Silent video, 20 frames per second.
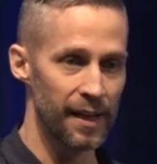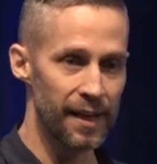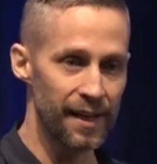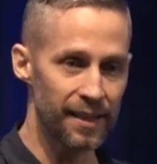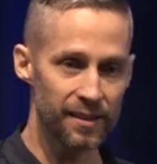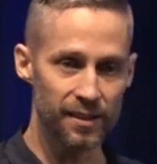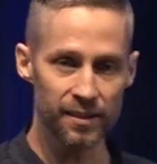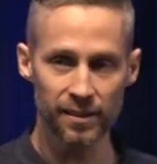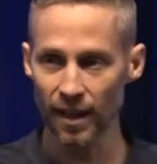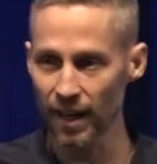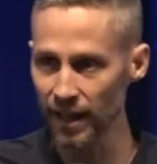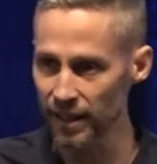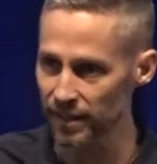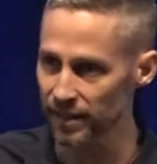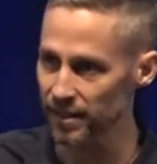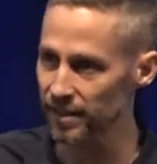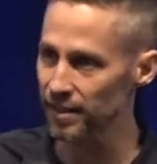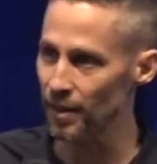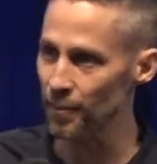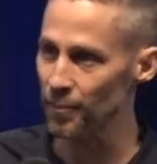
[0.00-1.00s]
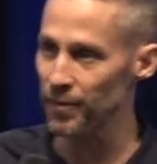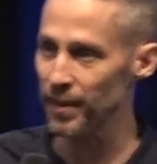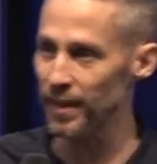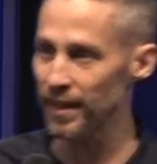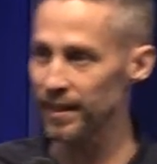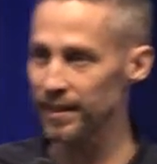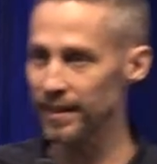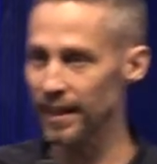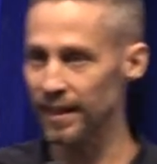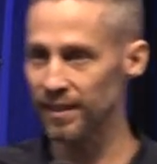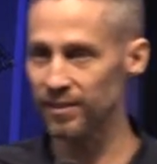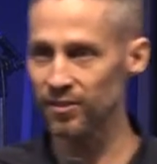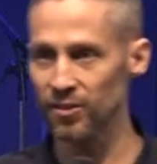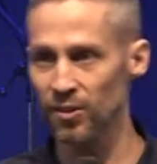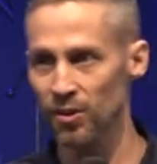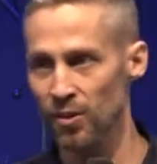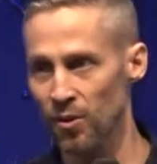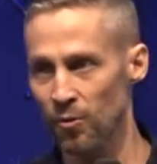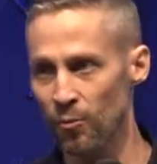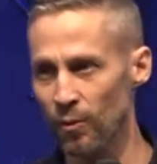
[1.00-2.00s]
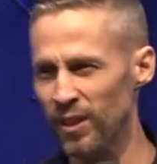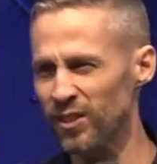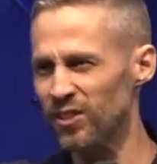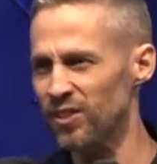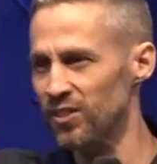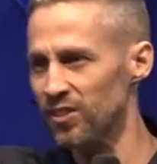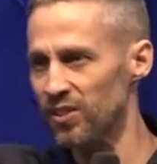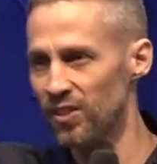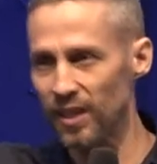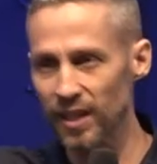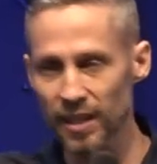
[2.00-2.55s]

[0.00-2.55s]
It's not something that we just